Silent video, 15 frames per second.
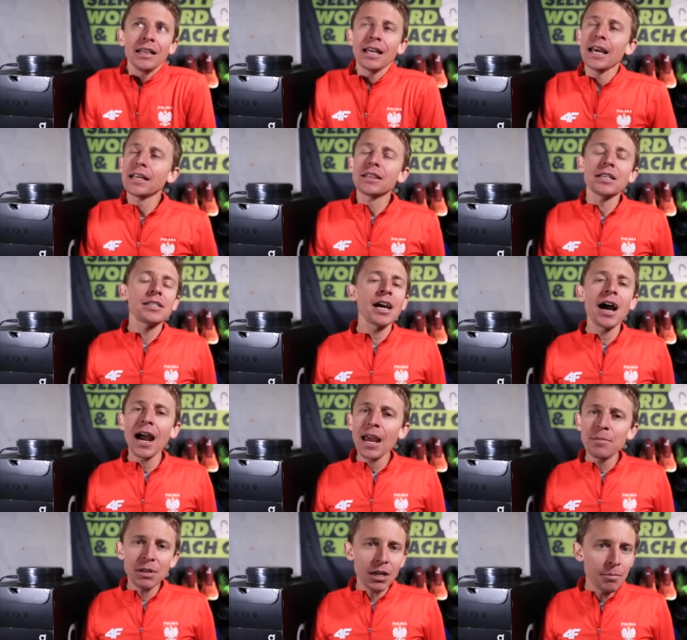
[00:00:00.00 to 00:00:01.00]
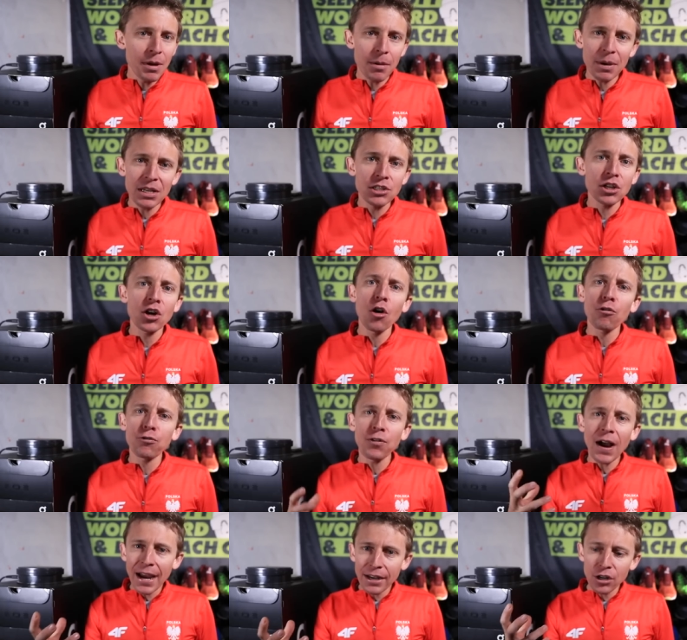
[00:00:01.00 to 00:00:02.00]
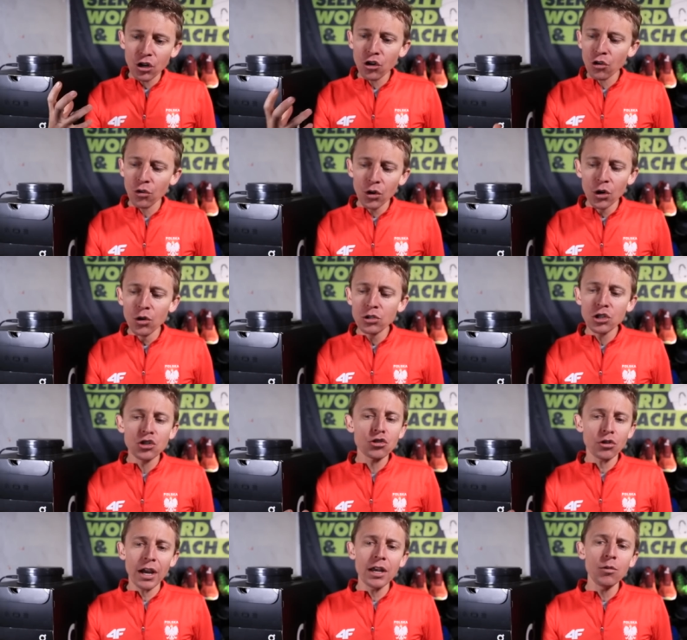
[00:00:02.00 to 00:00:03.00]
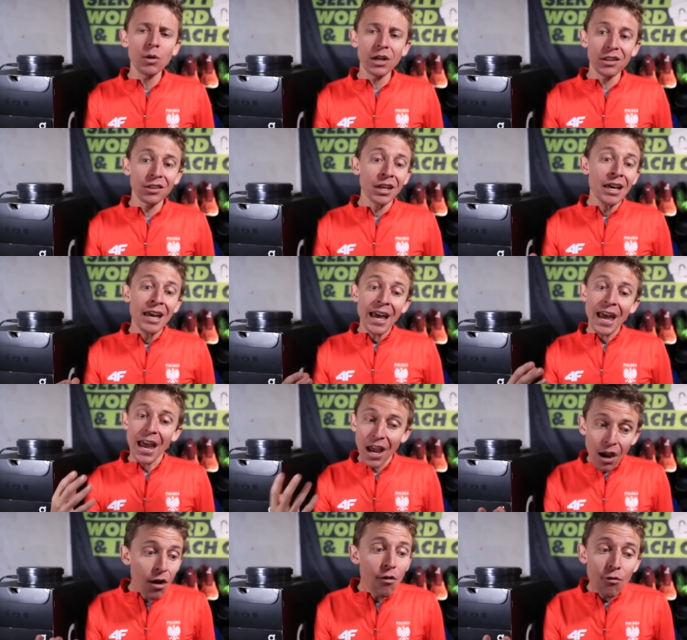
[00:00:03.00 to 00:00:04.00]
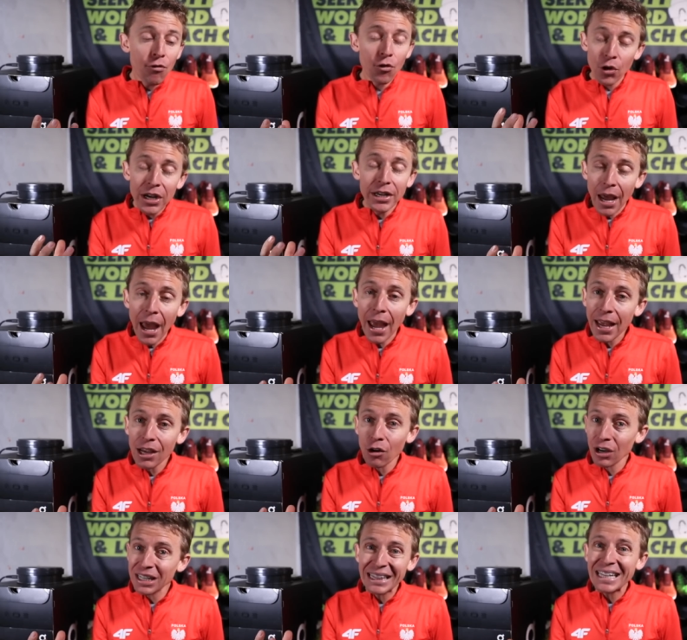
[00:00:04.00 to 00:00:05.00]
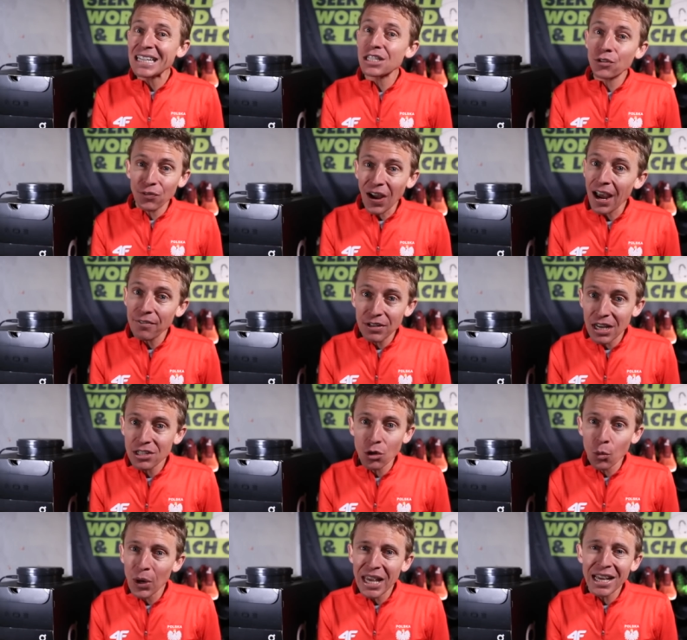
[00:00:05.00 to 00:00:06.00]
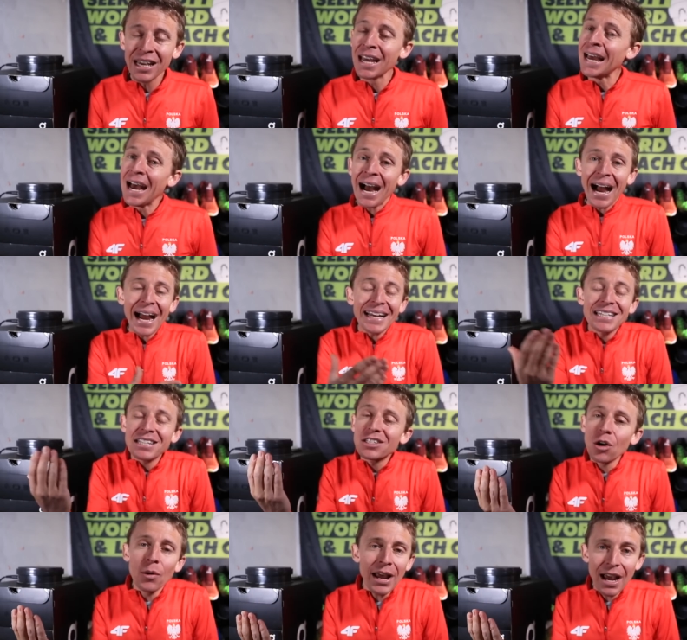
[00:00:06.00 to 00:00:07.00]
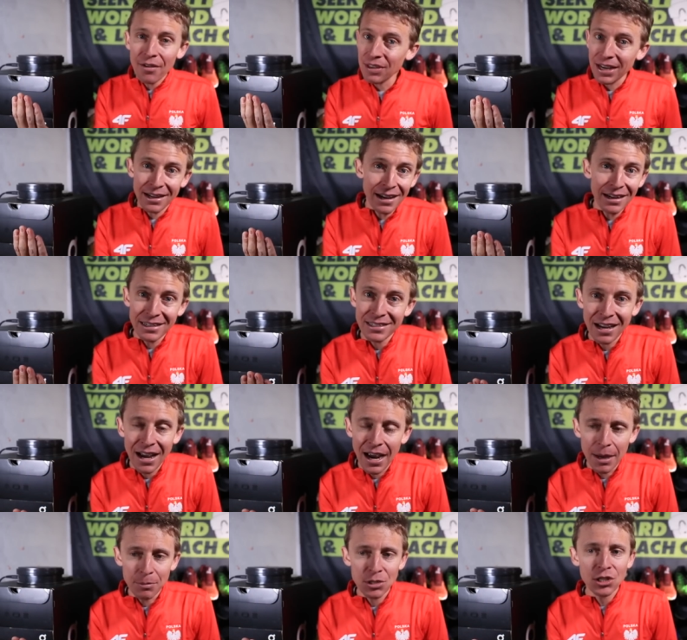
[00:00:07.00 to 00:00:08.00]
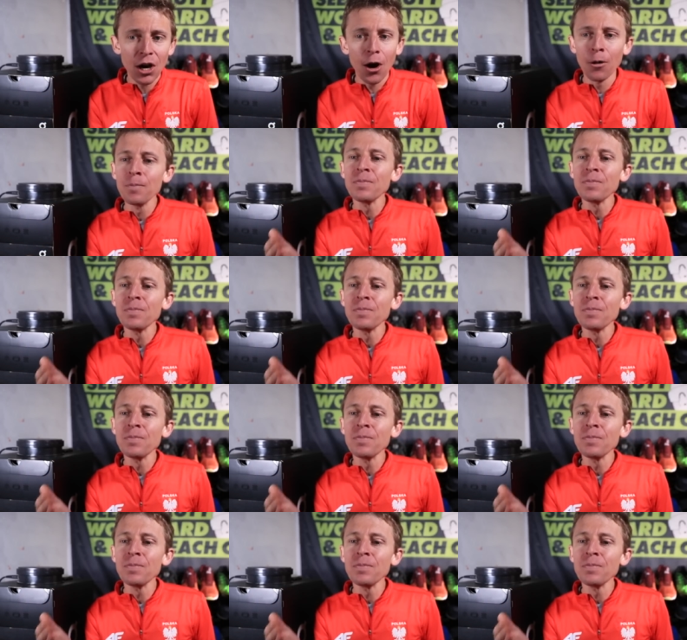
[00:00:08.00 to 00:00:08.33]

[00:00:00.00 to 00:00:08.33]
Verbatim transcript: like, the time commitment to go find a crew to train with every day or at least five days a week. I just don't have that kind of time. So